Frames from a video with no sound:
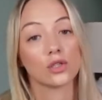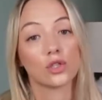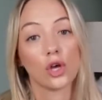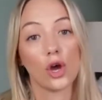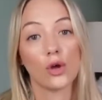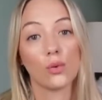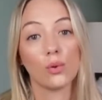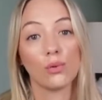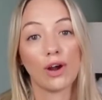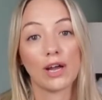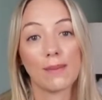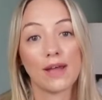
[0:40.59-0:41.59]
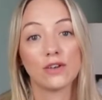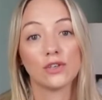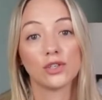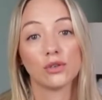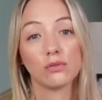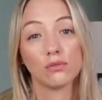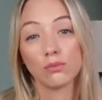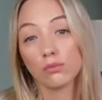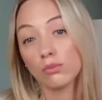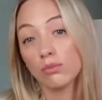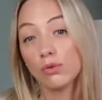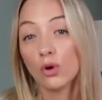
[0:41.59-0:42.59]
So we recommend,
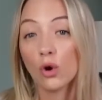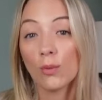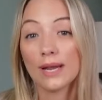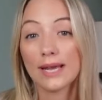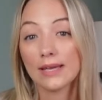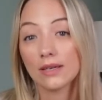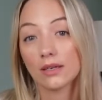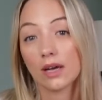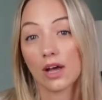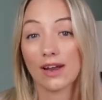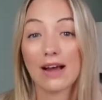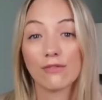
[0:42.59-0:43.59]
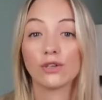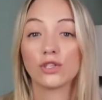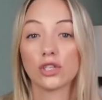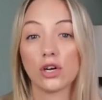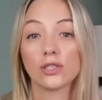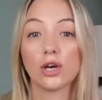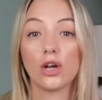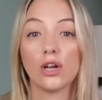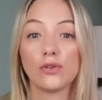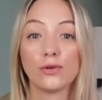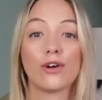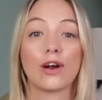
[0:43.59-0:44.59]
normally an average size
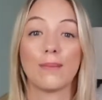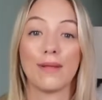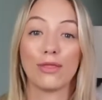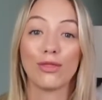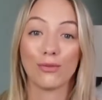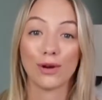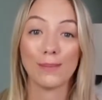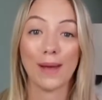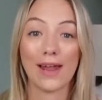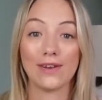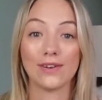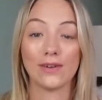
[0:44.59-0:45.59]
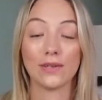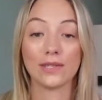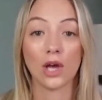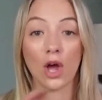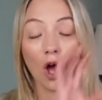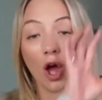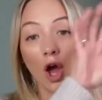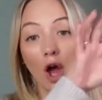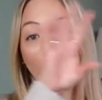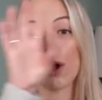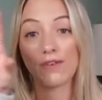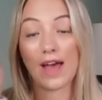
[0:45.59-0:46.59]
island would recommend 3 pendants
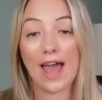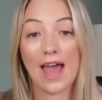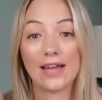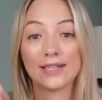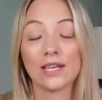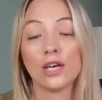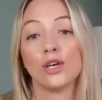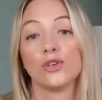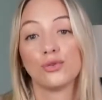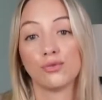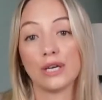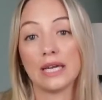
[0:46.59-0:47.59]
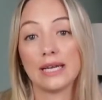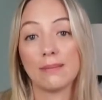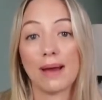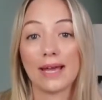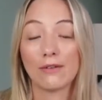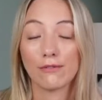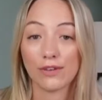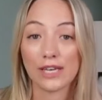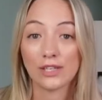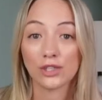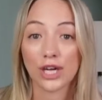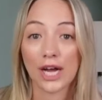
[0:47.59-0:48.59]
overhead to really make a
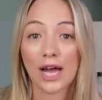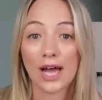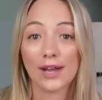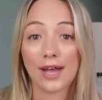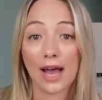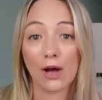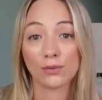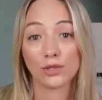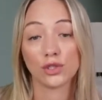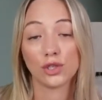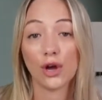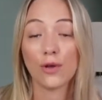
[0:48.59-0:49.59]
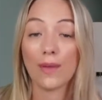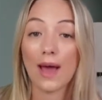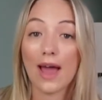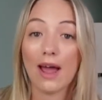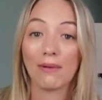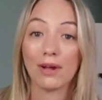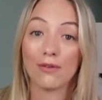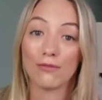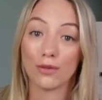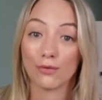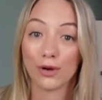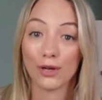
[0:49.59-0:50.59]
feature, and it helps to zone the area
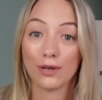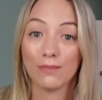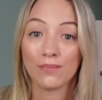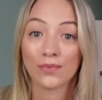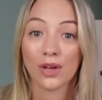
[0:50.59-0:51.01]
of the room.